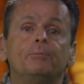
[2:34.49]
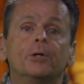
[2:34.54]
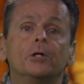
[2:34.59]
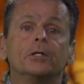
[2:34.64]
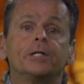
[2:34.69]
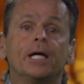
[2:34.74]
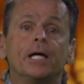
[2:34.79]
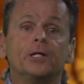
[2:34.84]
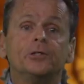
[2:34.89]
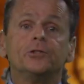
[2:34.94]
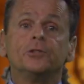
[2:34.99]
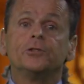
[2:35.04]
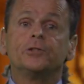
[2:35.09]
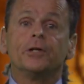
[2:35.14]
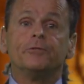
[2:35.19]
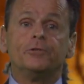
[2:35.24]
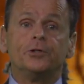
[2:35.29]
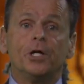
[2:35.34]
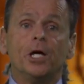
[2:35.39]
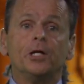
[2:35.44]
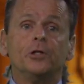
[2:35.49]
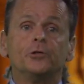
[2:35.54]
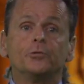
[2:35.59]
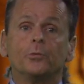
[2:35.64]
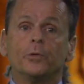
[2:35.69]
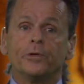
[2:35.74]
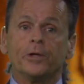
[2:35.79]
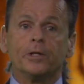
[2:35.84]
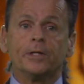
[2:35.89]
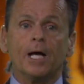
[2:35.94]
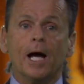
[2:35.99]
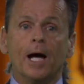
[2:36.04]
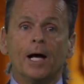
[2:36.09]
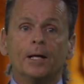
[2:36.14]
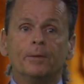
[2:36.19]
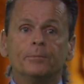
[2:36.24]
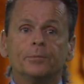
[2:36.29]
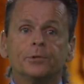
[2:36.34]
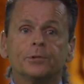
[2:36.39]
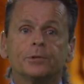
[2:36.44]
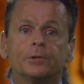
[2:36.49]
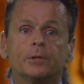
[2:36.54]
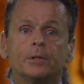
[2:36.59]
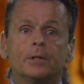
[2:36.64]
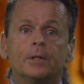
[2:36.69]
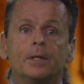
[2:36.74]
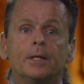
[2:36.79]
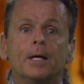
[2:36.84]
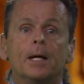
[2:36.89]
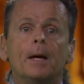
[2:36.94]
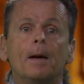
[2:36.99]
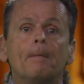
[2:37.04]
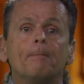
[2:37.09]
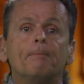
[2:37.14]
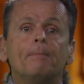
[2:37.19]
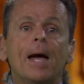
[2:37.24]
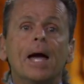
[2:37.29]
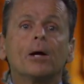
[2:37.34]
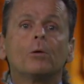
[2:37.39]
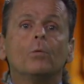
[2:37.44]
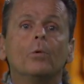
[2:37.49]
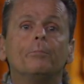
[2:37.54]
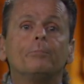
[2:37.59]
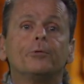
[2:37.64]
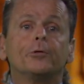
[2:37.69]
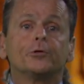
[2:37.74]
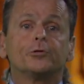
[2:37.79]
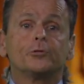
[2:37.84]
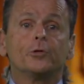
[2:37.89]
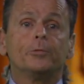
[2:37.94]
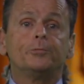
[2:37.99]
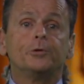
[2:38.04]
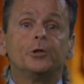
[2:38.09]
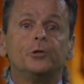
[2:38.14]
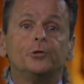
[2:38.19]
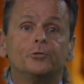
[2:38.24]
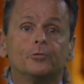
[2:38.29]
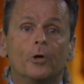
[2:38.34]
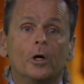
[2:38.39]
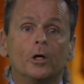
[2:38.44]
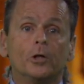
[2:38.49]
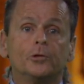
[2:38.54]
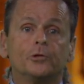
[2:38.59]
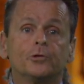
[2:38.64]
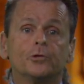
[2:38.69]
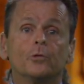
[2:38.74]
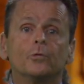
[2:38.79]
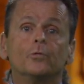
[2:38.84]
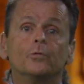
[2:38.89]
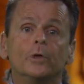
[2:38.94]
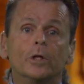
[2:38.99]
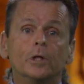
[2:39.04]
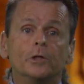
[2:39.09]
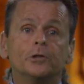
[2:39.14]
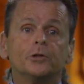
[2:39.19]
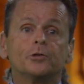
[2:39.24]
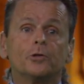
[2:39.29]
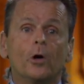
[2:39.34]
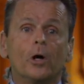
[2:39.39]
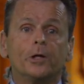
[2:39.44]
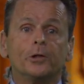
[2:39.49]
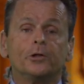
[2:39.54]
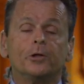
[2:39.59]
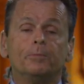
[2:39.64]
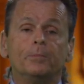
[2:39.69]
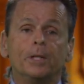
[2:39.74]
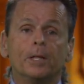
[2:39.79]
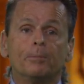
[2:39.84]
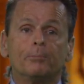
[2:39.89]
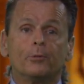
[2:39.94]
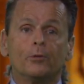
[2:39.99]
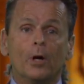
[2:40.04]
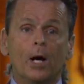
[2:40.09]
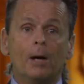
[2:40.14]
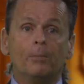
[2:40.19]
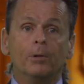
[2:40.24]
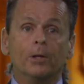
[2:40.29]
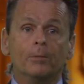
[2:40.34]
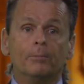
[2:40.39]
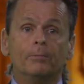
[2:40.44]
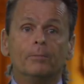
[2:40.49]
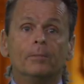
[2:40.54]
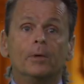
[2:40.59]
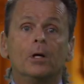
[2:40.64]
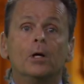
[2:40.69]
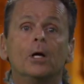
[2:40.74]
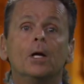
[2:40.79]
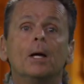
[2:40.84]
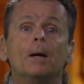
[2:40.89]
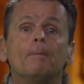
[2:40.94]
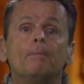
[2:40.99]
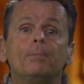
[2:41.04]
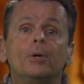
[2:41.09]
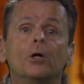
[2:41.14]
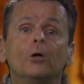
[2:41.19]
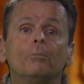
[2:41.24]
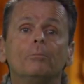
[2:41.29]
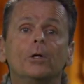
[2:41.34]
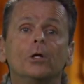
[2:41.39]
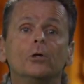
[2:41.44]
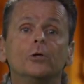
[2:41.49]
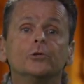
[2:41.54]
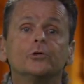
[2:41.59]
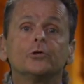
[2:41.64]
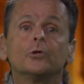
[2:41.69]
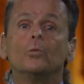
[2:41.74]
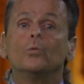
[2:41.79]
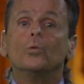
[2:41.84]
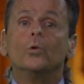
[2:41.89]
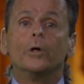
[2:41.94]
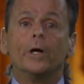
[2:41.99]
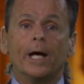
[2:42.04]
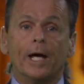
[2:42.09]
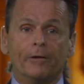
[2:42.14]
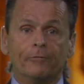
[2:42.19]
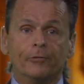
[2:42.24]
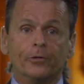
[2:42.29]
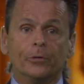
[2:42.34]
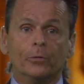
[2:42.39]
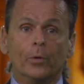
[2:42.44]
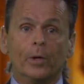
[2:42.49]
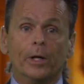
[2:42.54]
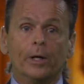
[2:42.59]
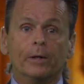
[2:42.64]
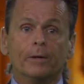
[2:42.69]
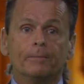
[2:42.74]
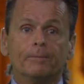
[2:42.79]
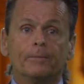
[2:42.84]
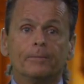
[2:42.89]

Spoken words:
pill cases have changed with the times. Back when prescription drugs really started to be a problem, pill mills were everywhere.